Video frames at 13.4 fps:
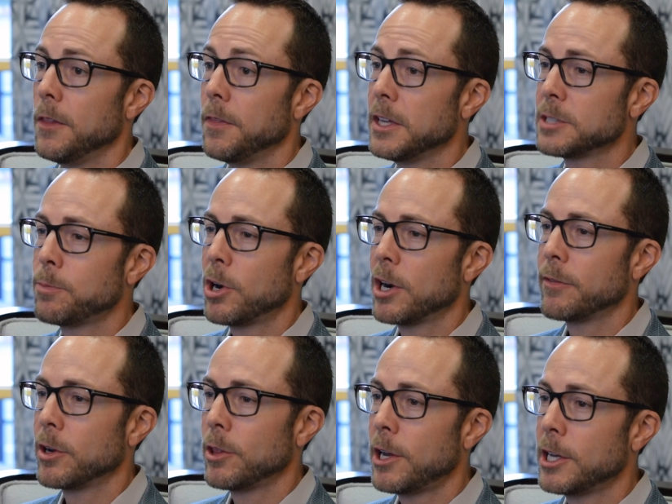This part
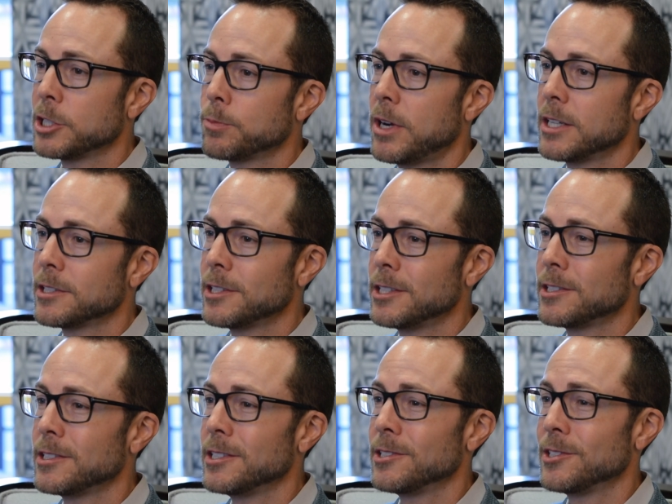of our launch
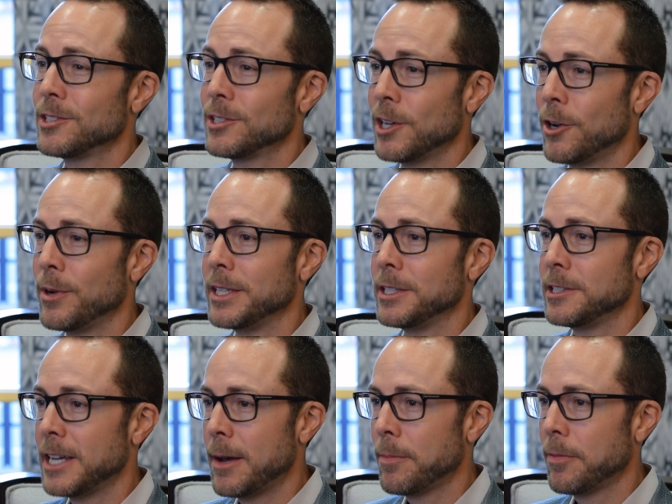process is so
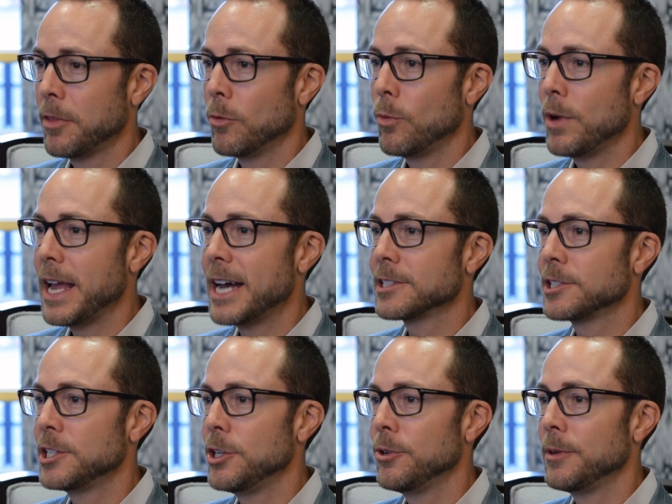in-depth. We
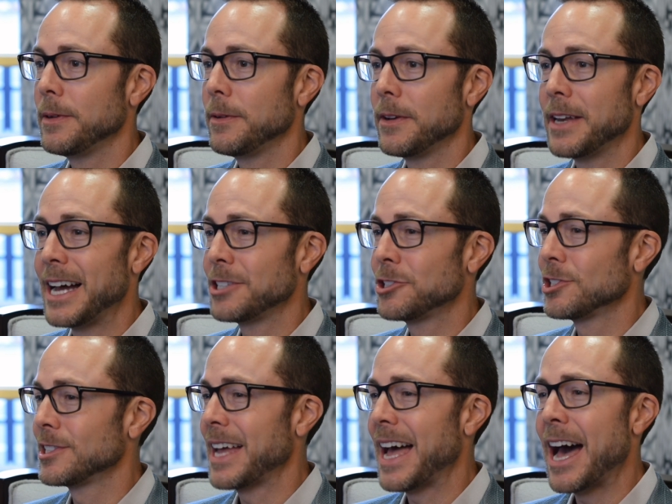ask you not
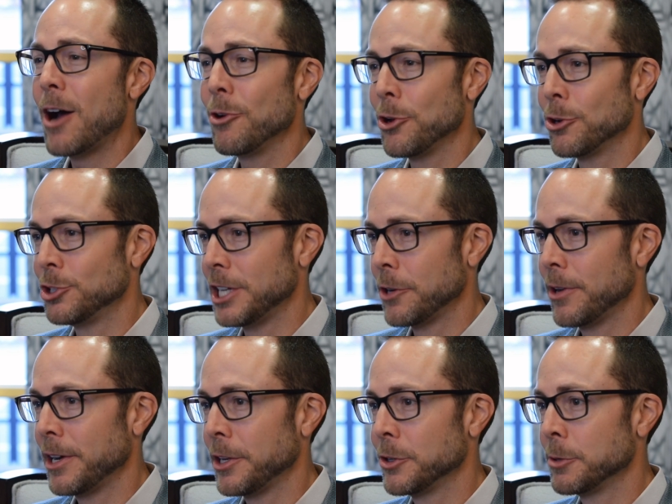just how you're
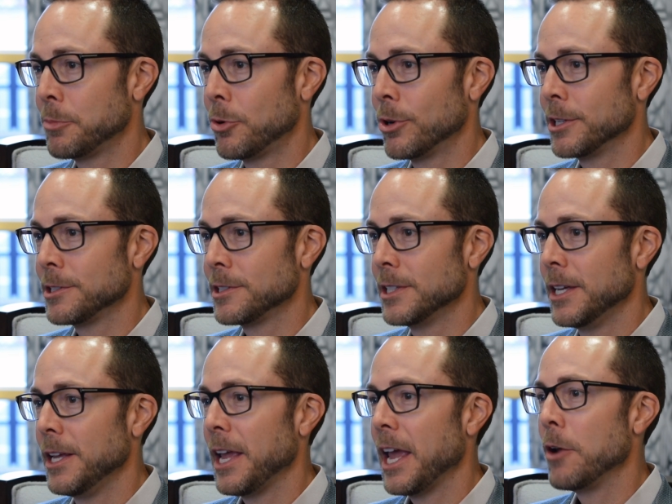generating your reports
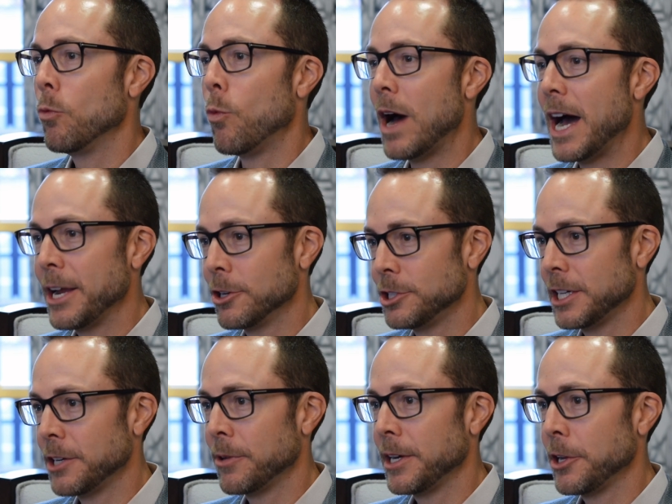and why you're
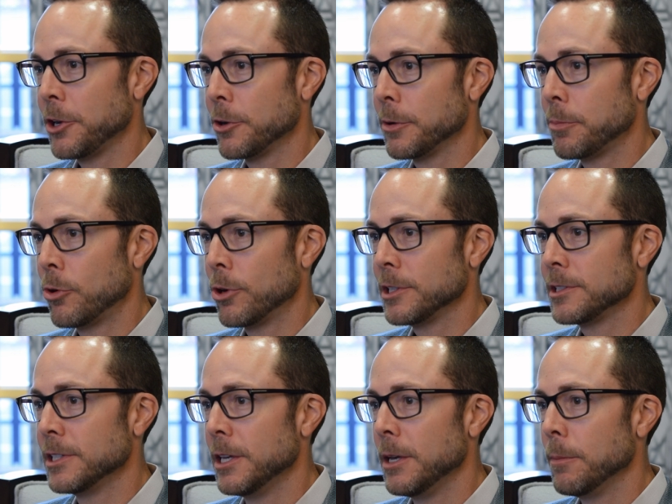generating your
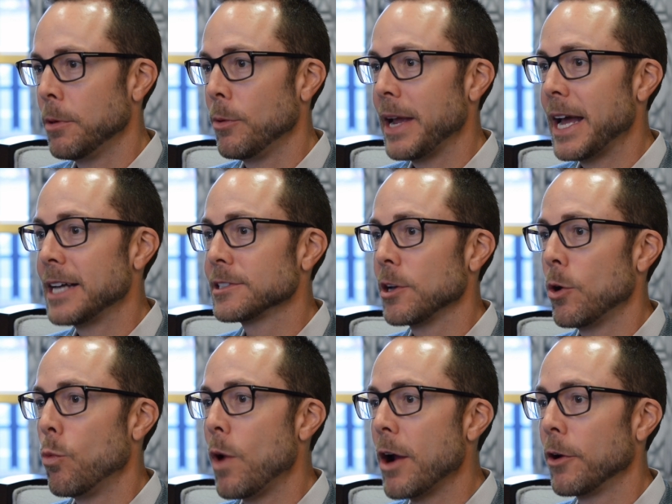reports, but we ask,
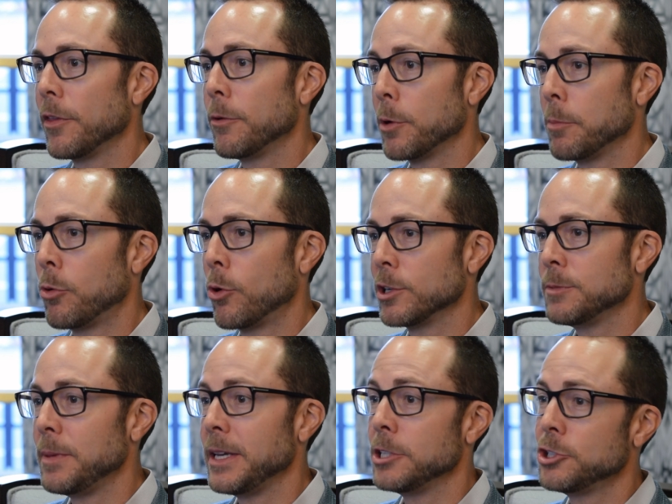where are the
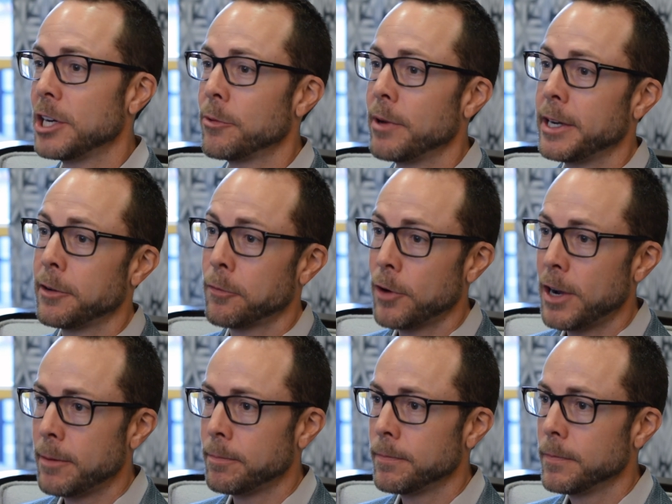reports being generated
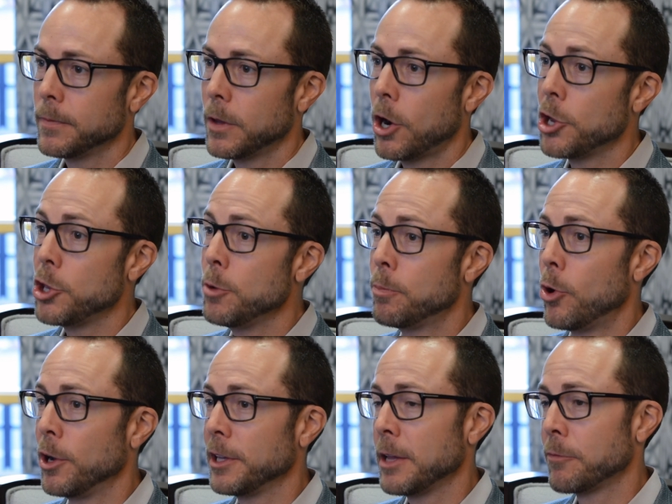from? Are you
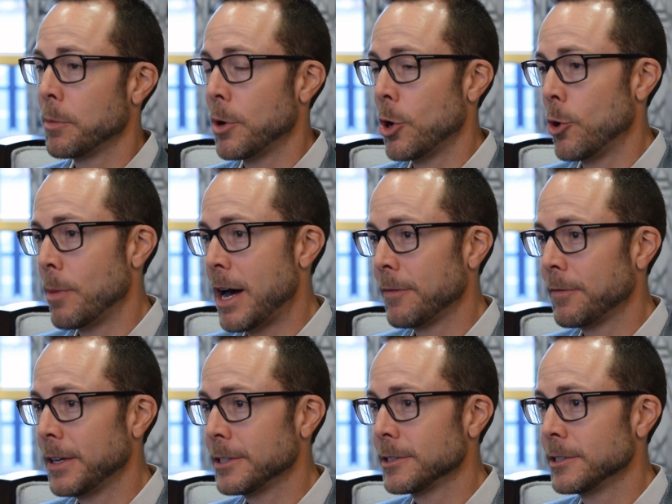pulling them from a home
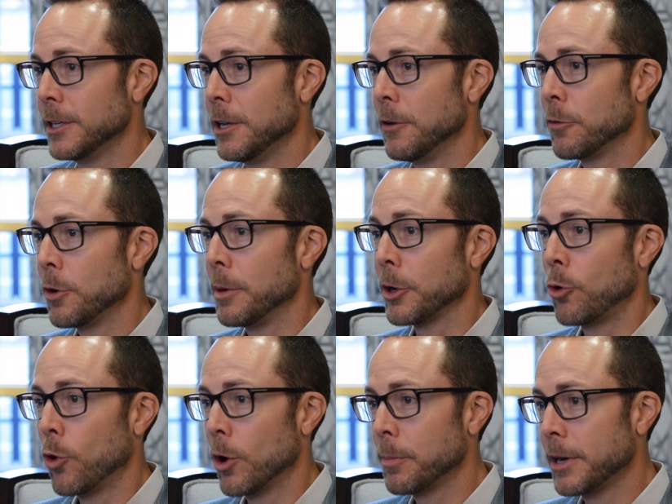office, from a
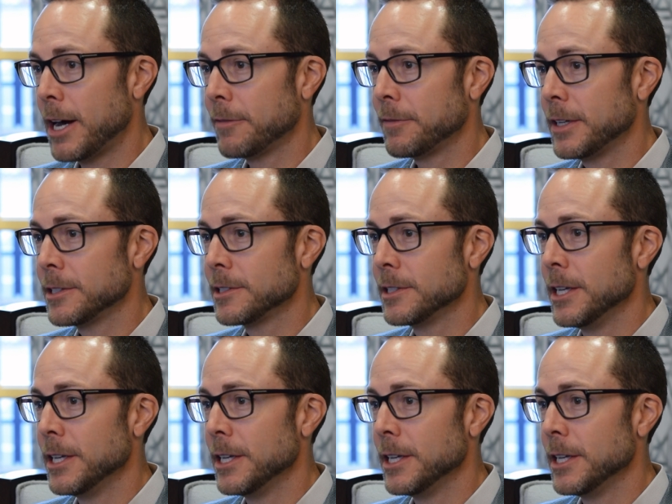corporate office?